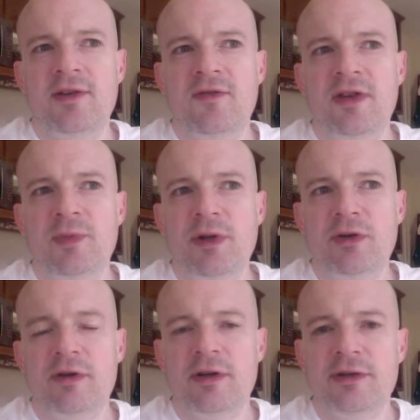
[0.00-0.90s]
Filipino
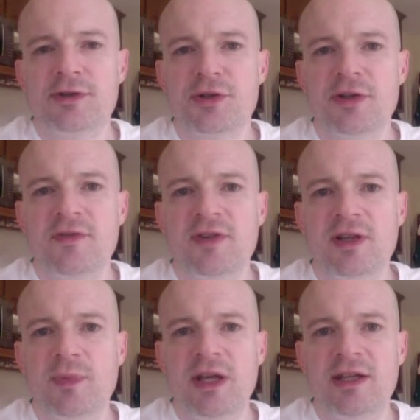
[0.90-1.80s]
culture and
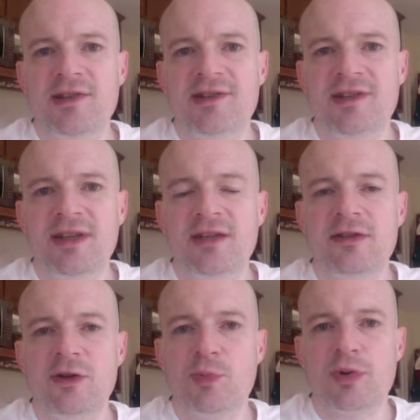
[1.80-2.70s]
Filipinas tend
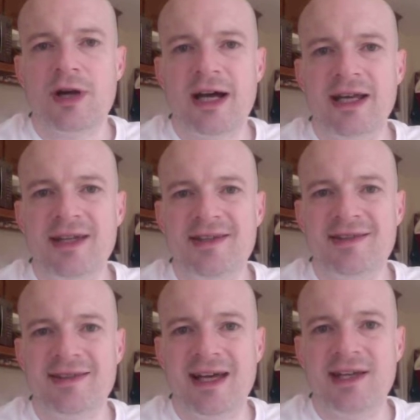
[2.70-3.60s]
to prize
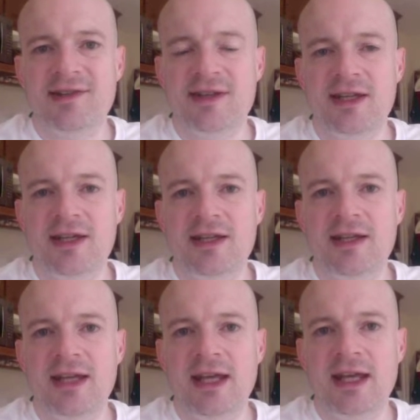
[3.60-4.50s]
light
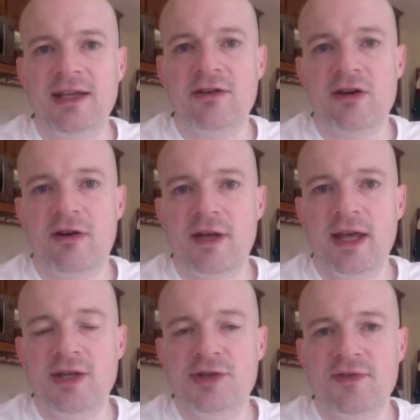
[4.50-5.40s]
skin and
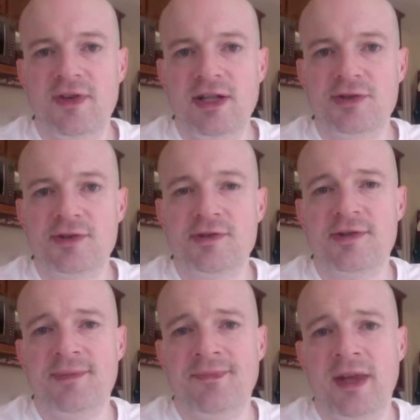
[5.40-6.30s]
Caucasian
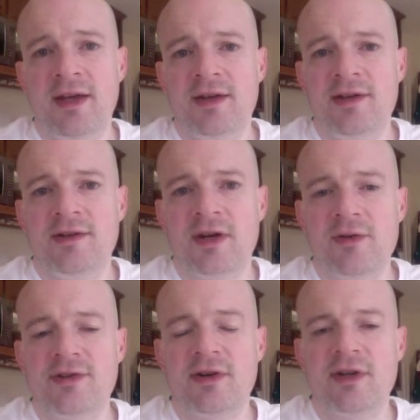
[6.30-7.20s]
features. So I
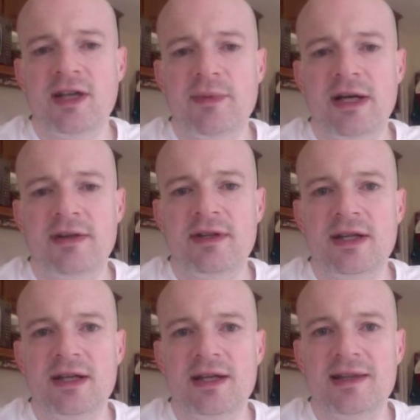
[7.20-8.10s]
was talking about
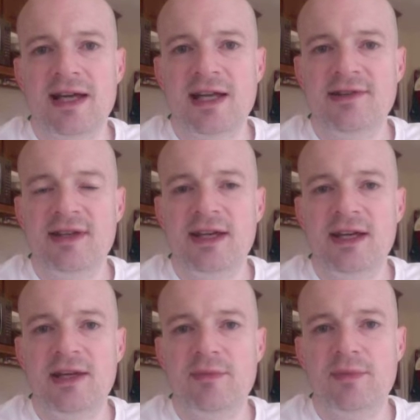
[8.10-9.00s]
light
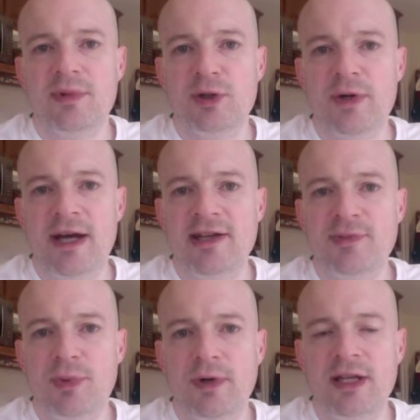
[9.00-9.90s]
skin, blue eyes,
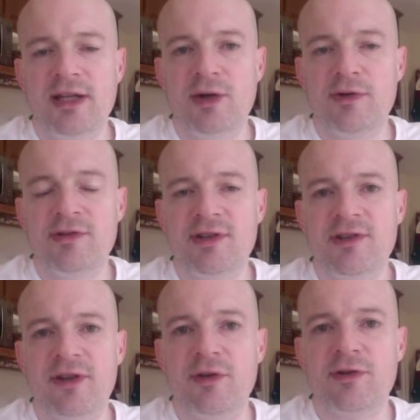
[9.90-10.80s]
pointy noses.
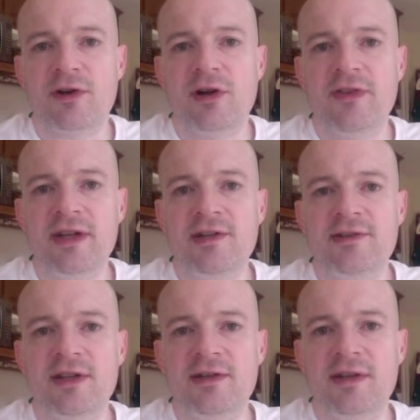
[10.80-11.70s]
Those are all things
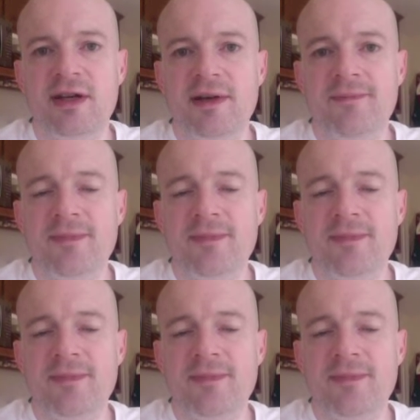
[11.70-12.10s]
that